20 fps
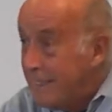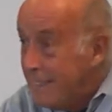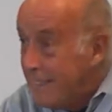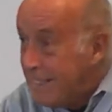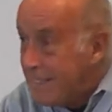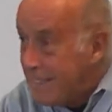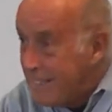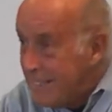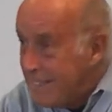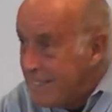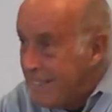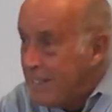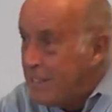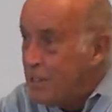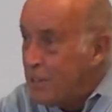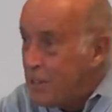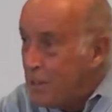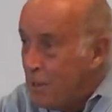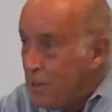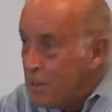this is,
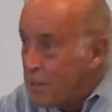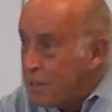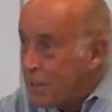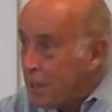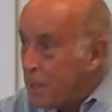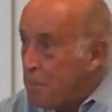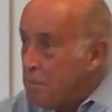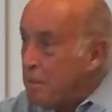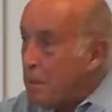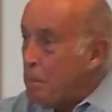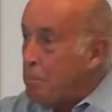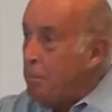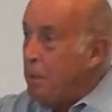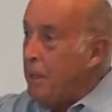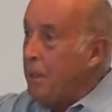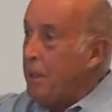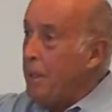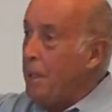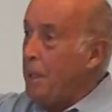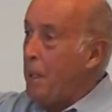as soon as it comes up
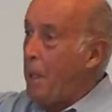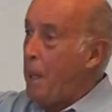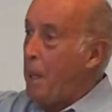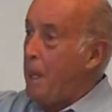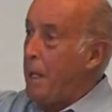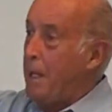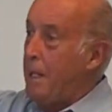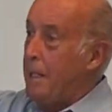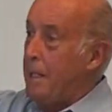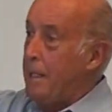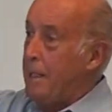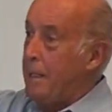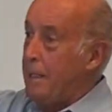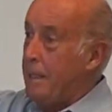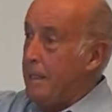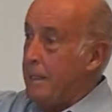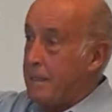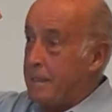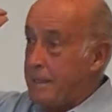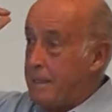here,
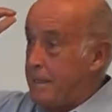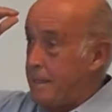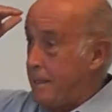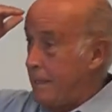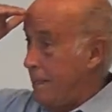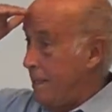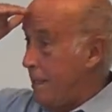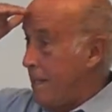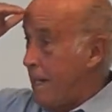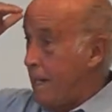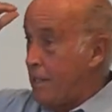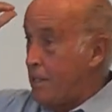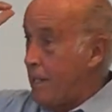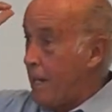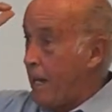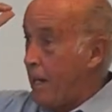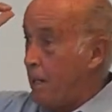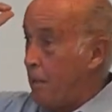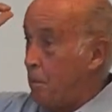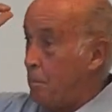it's not
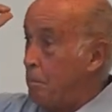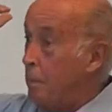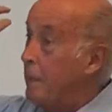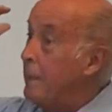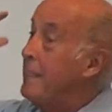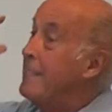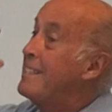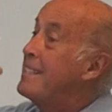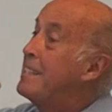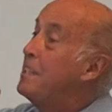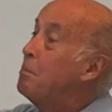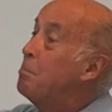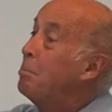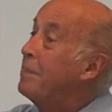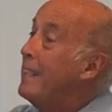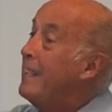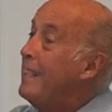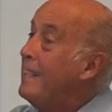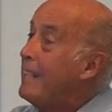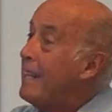shadow, but there's still
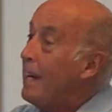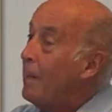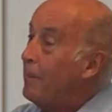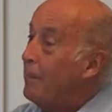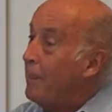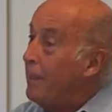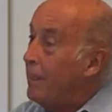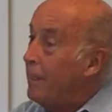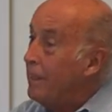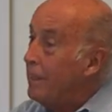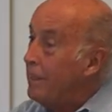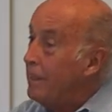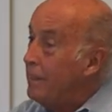plenty down there.